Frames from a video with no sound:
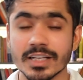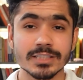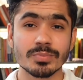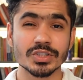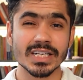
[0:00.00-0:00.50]

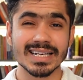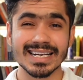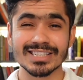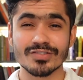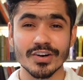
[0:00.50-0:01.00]
This project
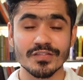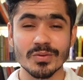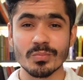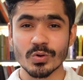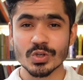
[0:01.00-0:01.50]
is one of the
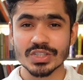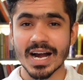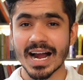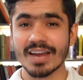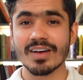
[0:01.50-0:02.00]
most
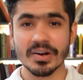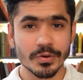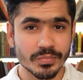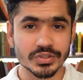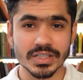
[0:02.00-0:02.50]

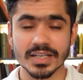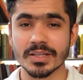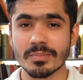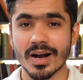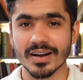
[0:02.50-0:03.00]
high-valued projects in
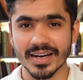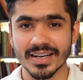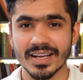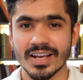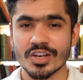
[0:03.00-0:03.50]
the
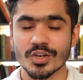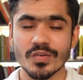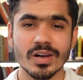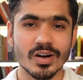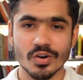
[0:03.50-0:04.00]
market. You
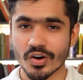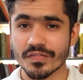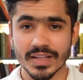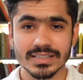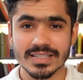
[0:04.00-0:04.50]
will learn a lot
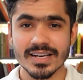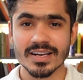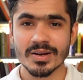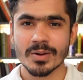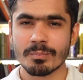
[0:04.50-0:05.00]
of things
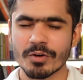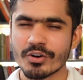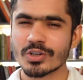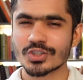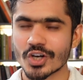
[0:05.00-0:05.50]
here, but we
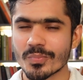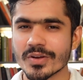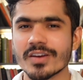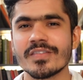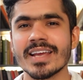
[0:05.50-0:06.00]
don't stop
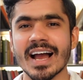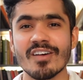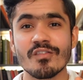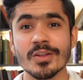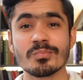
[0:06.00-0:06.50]
here. We
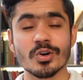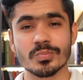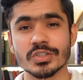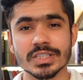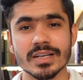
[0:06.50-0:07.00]
have one more
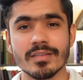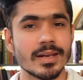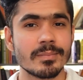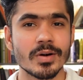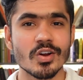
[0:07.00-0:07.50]
project
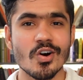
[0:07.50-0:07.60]
available